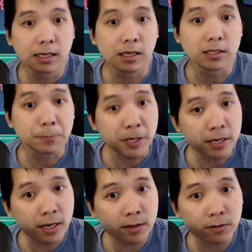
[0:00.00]
A
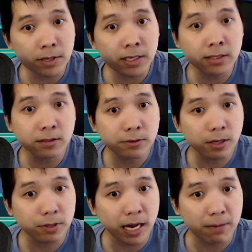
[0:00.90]
speed increase,
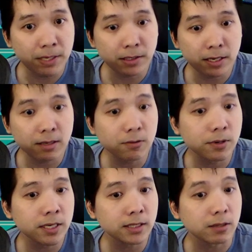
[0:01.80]
critical damage
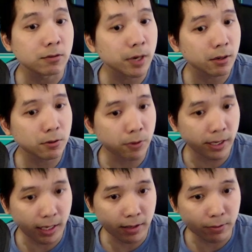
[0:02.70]
increase, and critical rate
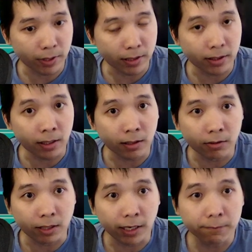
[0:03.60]
increase here.
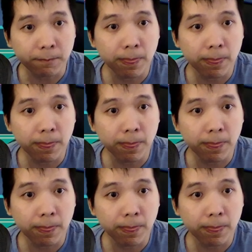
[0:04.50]
Okay.